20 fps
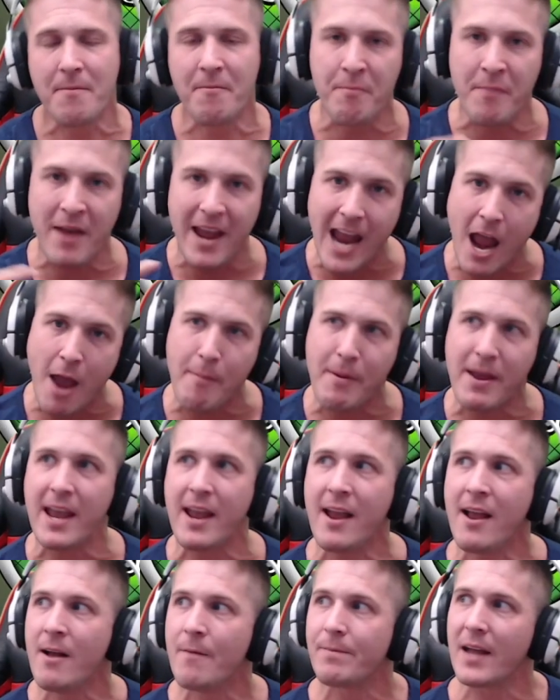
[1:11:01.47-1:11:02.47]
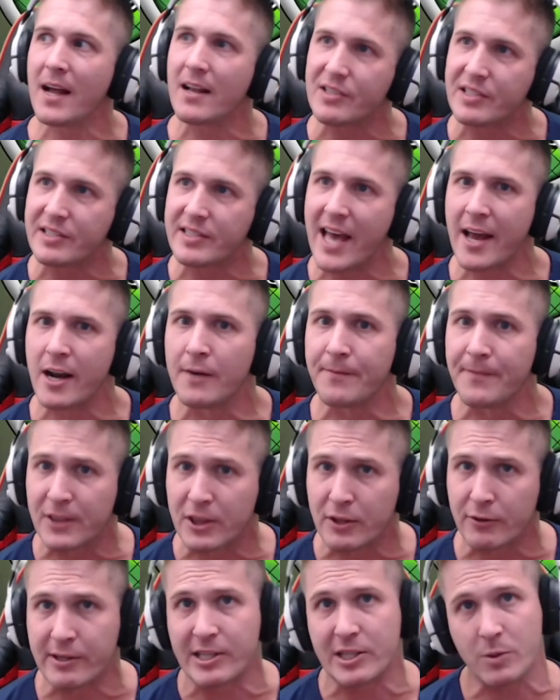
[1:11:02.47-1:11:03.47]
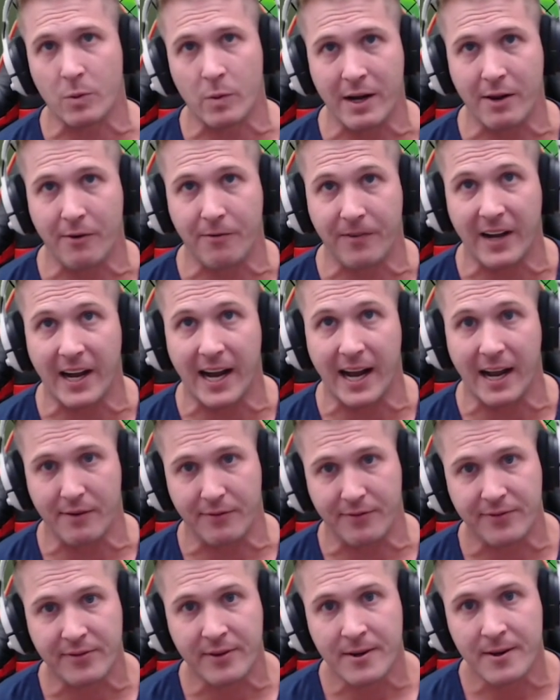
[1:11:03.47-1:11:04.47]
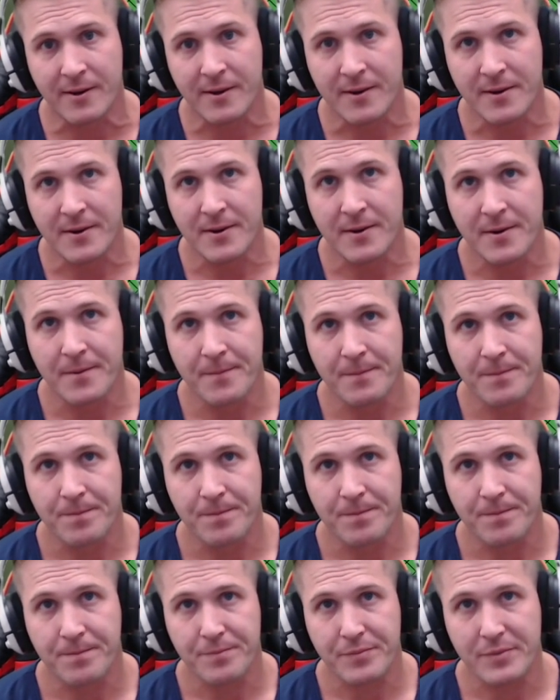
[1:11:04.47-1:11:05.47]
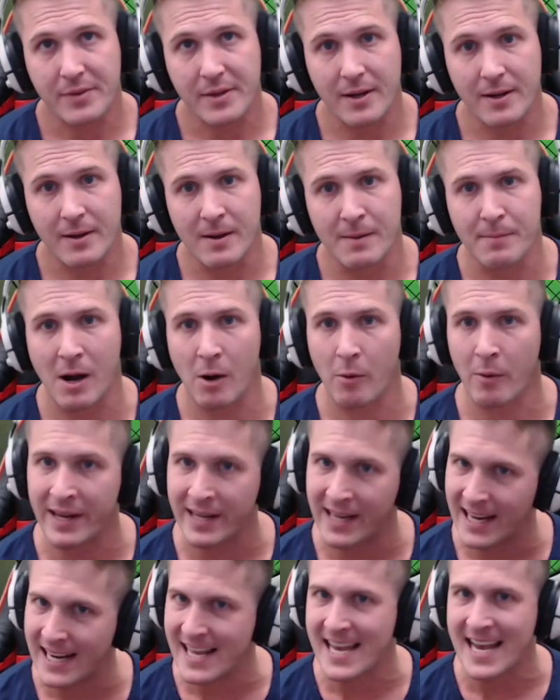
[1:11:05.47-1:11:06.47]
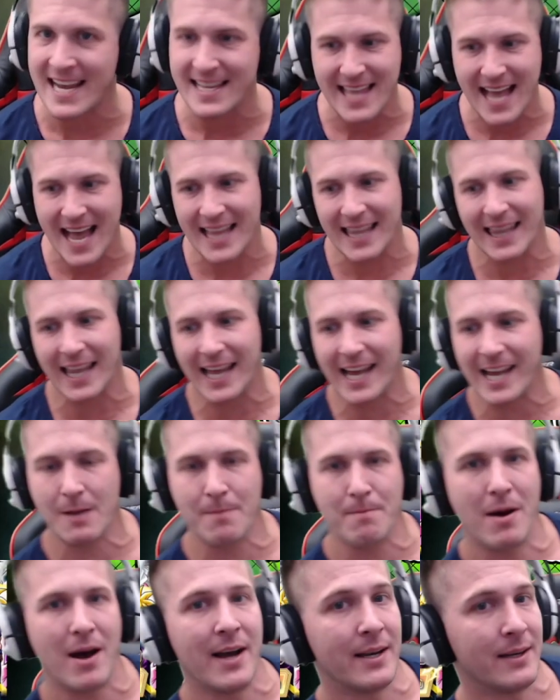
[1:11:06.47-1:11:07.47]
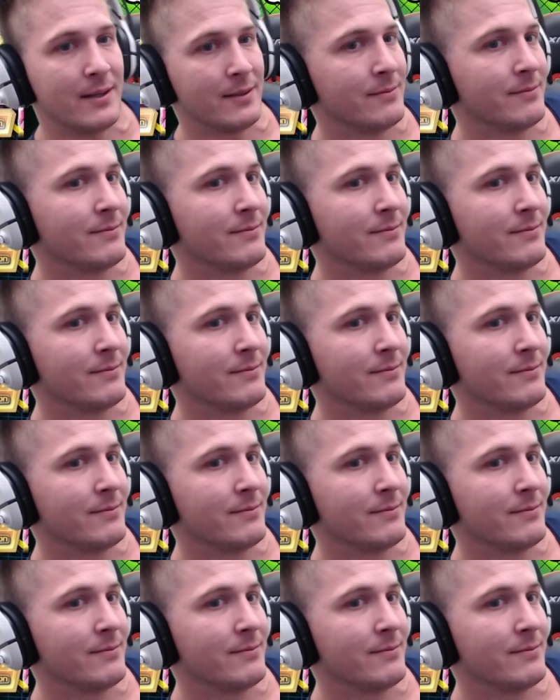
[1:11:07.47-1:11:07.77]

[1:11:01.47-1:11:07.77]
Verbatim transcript: Maybe I'll settle for 325. But we need to hit that like button.